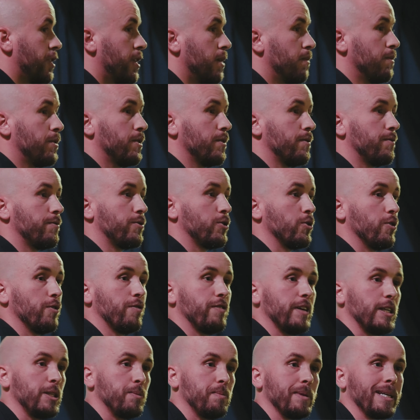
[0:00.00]
terms of sort of
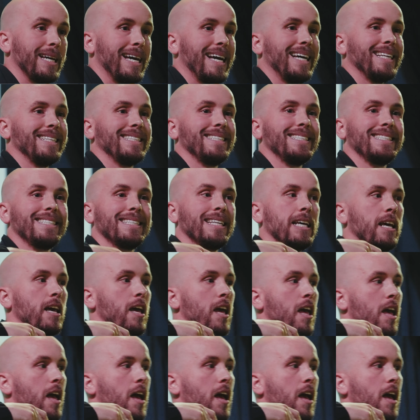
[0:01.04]
Facebook ads,